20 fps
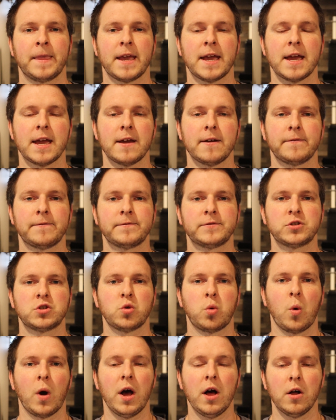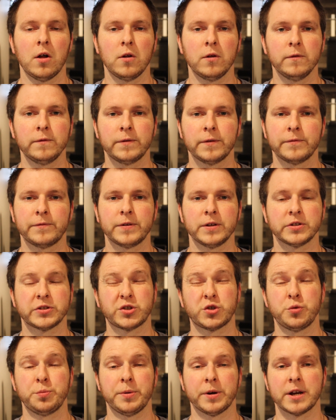if 12 feels
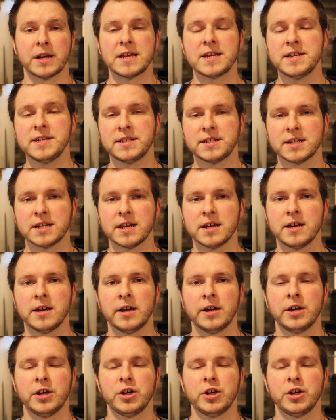super easy,